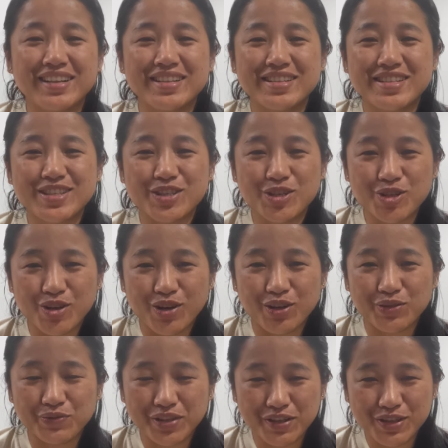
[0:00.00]
see you all
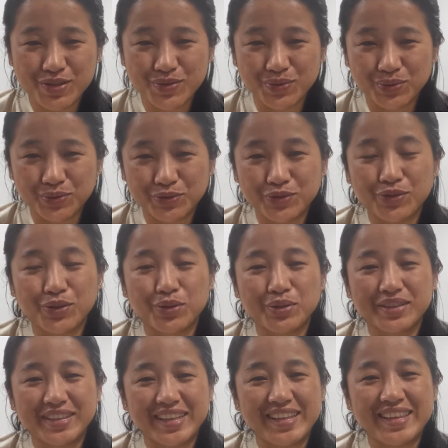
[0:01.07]
very soon for
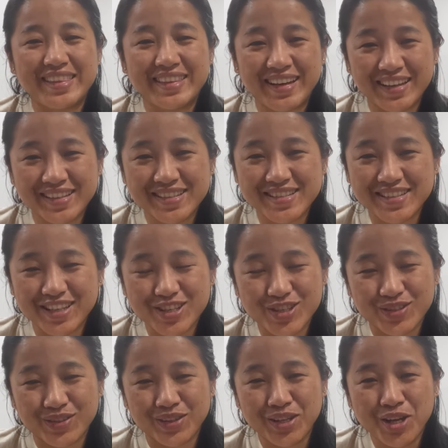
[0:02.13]
the 9th
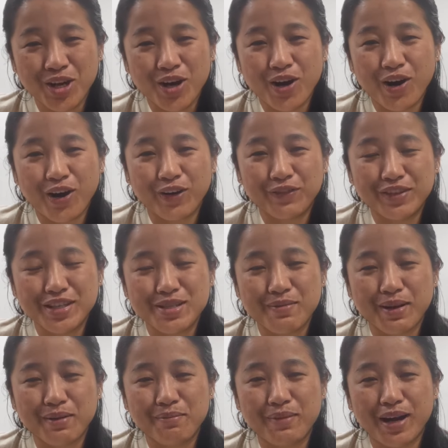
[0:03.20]
session of the
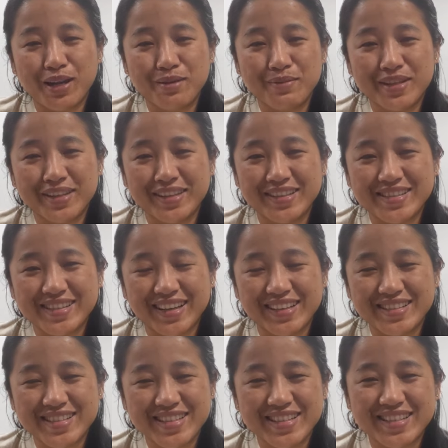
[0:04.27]
Tibetan Parliament in
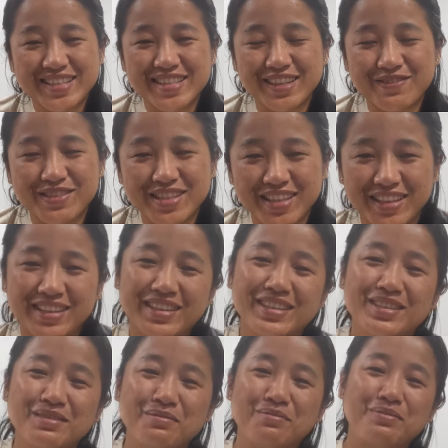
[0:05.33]
Exile's 17th
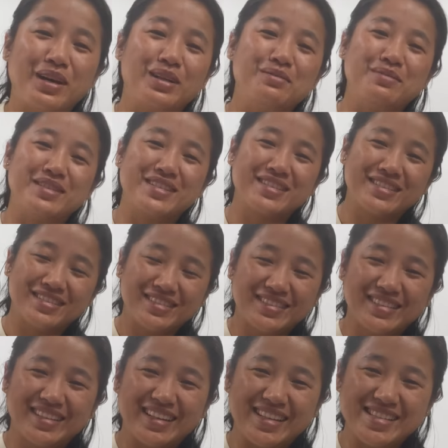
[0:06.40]
Parliament.
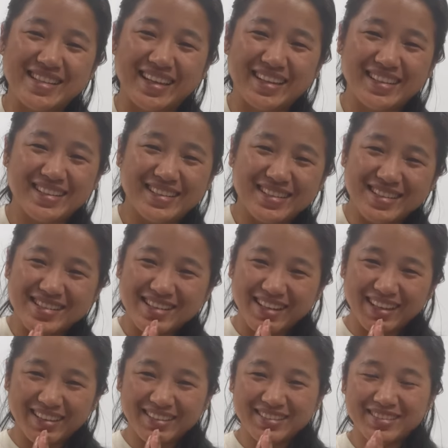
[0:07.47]
Let's say just let